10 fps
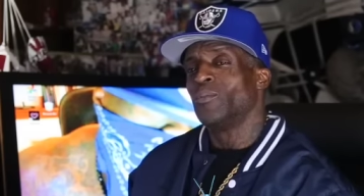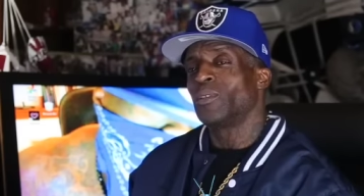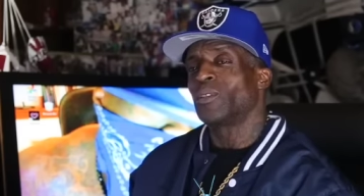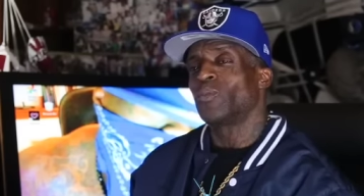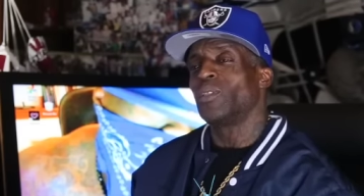
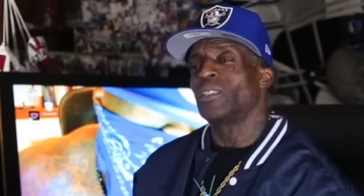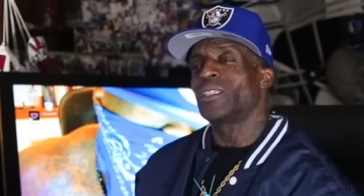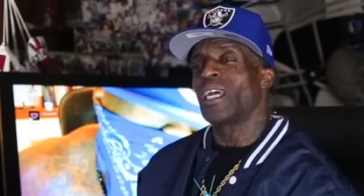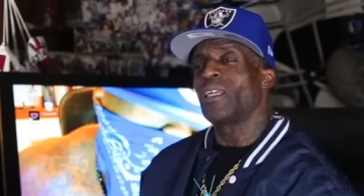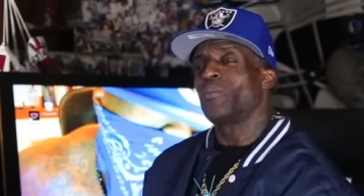But the
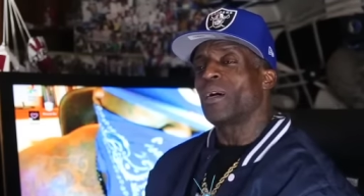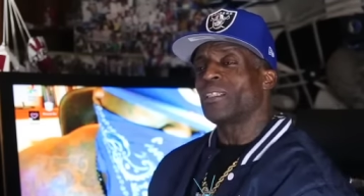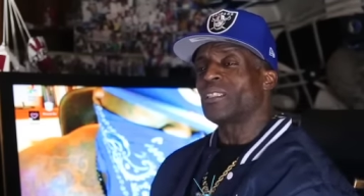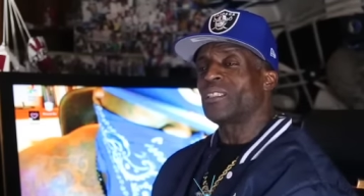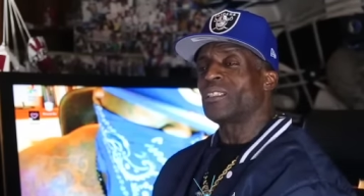realest thing
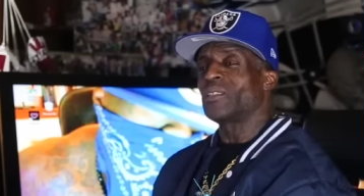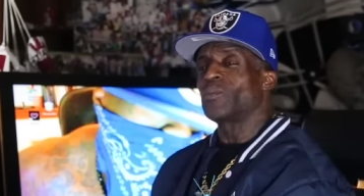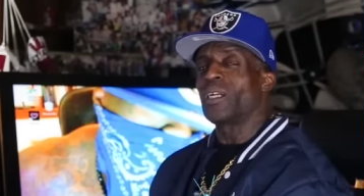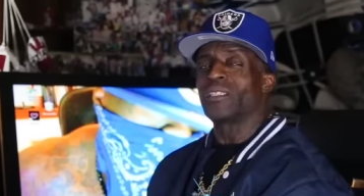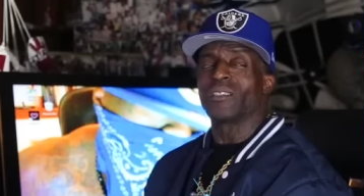about this
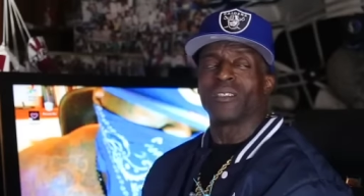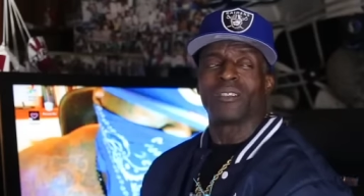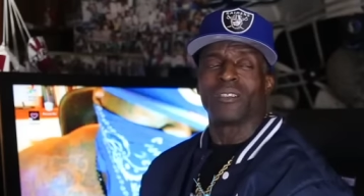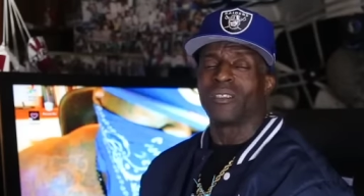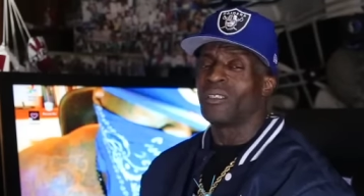situation,
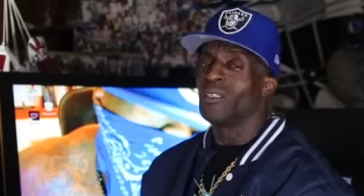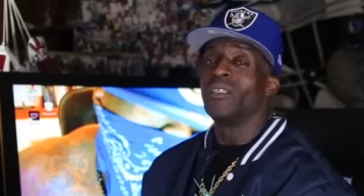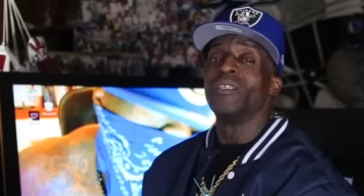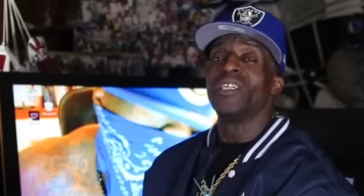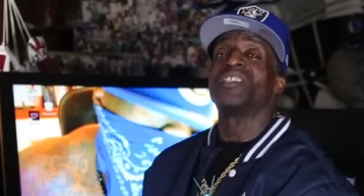
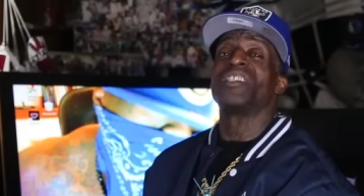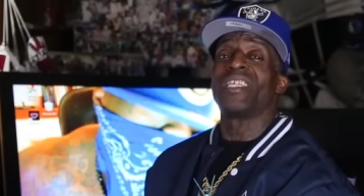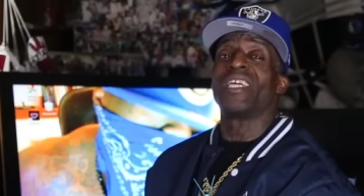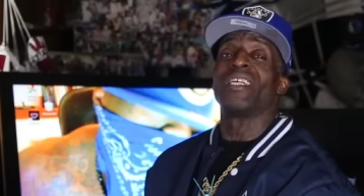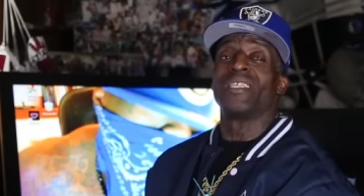it's a
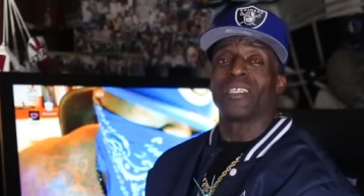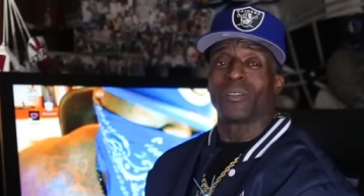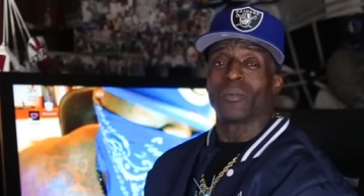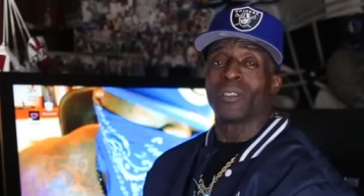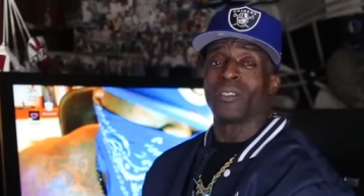dead
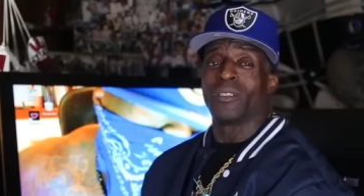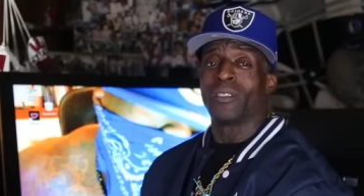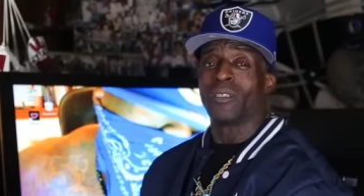nigga, man.